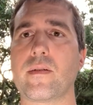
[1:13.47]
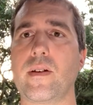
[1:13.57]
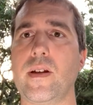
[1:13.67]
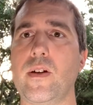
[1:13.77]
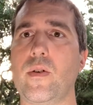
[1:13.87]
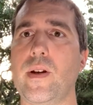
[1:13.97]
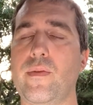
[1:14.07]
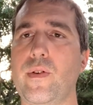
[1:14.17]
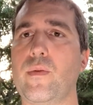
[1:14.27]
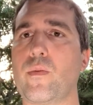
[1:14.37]
and if
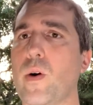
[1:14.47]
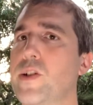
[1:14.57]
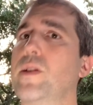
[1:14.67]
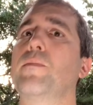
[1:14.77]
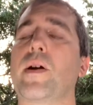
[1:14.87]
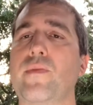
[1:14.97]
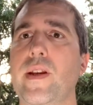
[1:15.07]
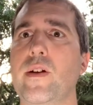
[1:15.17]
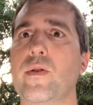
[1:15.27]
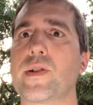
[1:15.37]
you're watching my
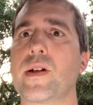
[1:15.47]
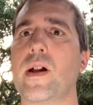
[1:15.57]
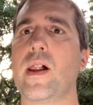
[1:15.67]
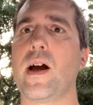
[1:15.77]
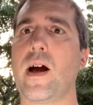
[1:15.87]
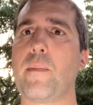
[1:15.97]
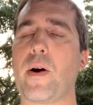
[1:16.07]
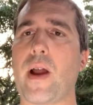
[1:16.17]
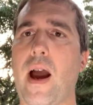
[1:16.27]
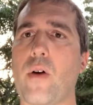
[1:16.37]
videos about
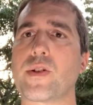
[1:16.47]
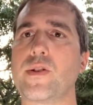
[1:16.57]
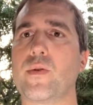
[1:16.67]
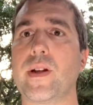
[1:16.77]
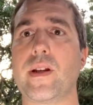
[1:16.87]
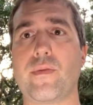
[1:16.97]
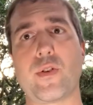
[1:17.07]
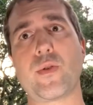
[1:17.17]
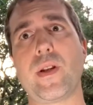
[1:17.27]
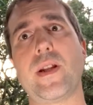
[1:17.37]
how to do it, and if you're
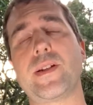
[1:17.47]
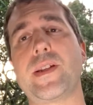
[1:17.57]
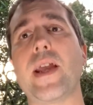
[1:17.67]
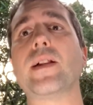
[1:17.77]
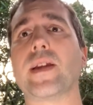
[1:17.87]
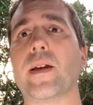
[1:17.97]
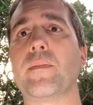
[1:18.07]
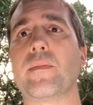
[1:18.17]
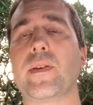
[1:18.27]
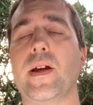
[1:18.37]
doing it daily,
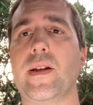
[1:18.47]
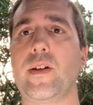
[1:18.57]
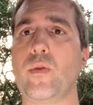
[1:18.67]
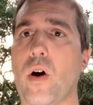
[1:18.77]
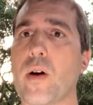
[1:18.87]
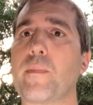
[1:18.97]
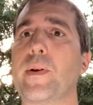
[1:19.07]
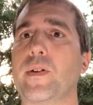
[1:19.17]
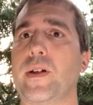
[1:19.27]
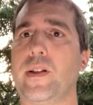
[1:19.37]
then you are
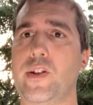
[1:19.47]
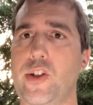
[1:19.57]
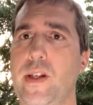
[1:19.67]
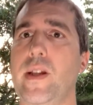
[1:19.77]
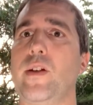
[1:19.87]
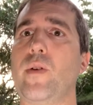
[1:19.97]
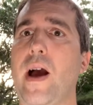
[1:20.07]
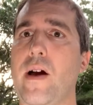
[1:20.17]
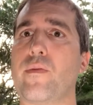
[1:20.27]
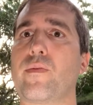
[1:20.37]
building the Qi, and you
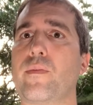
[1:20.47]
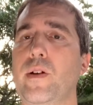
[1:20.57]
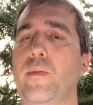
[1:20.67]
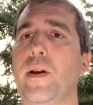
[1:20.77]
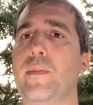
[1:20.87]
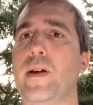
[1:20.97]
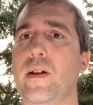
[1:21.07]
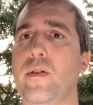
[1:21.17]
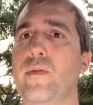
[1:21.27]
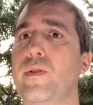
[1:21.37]
have,
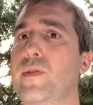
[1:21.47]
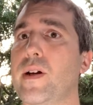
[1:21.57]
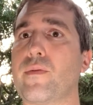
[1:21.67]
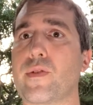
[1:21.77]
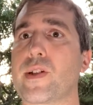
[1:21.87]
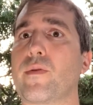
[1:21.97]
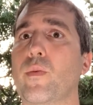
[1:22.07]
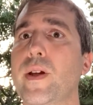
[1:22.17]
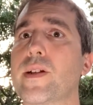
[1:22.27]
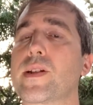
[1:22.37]
if you've done it for several
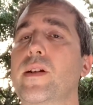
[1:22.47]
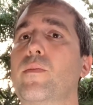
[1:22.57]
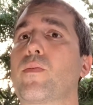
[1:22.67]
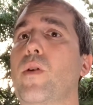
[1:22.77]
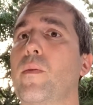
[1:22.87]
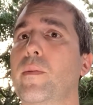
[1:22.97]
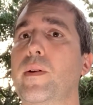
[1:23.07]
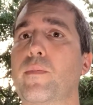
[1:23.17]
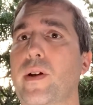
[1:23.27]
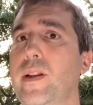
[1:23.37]
weeks, then you're probably
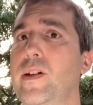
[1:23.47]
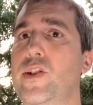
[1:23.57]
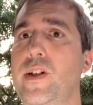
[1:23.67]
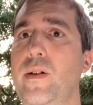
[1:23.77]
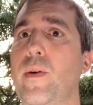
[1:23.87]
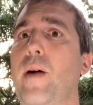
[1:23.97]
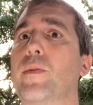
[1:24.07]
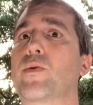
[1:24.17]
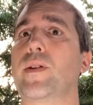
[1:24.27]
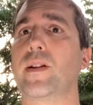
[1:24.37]
bringing the Qi around
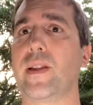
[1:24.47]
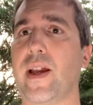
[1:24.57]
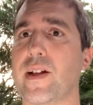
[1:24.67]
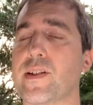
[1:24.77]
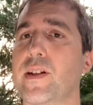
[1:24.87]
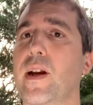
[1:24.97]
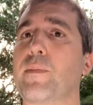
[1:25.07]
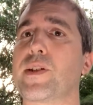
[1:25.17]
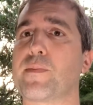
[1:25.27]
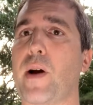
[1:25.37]
between the legs and then up
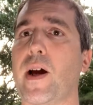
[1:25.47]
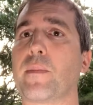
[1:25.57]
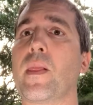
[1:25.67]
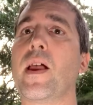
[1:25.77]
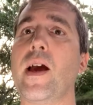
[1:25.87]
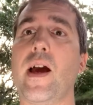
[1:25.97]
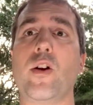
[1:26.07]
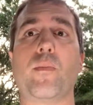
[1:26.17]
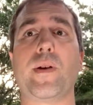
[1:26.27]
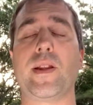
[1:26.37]
the spine, and
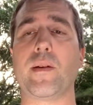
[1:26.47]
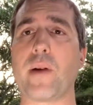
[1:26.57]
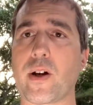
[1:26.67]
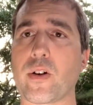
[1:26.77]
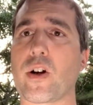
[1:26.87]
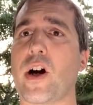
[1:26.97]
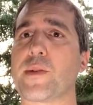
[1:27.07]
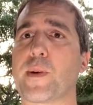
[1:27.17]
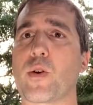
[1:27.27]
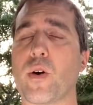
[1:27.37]
opening the
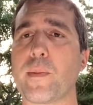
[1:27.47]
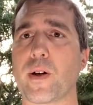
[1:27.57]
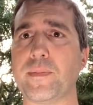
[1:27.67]
microcosmic orbital.